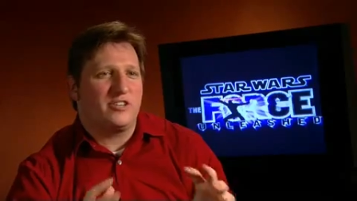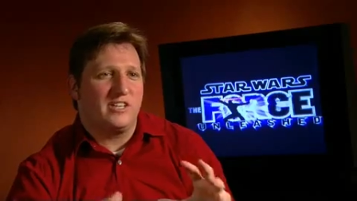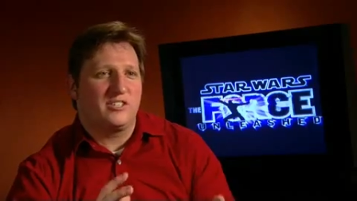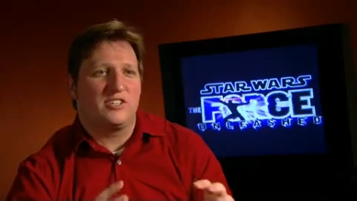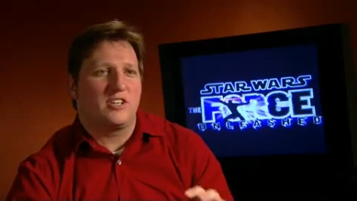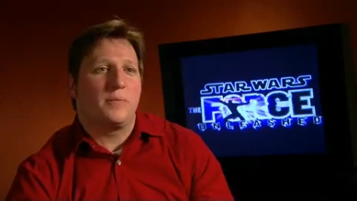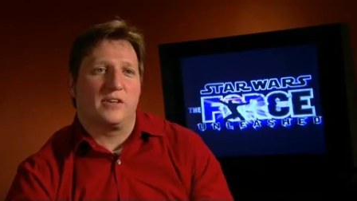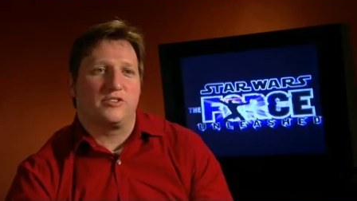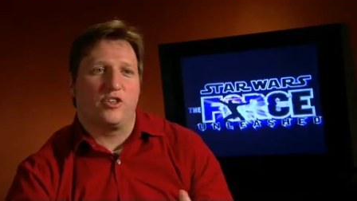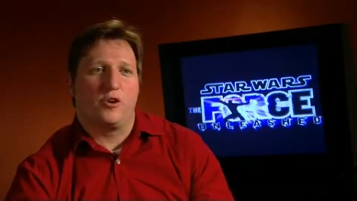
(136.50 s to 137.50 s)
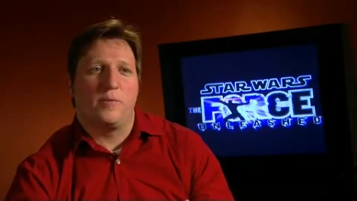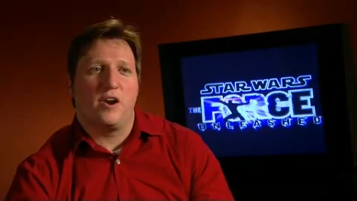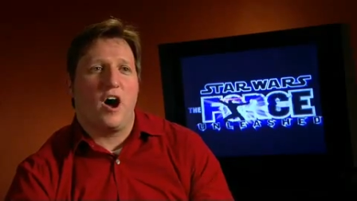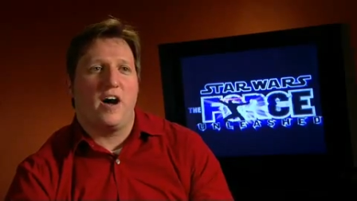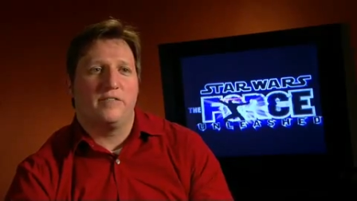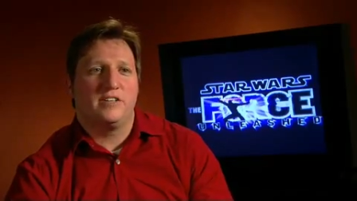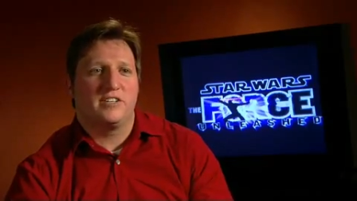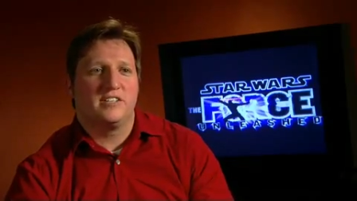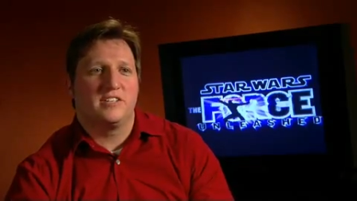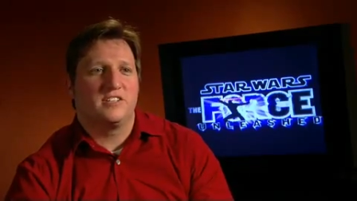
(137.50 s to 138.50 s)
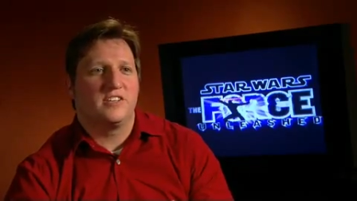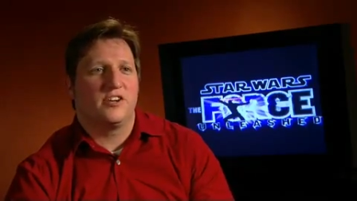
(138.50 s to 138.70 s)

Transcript: senses something's a little bit off. He senses that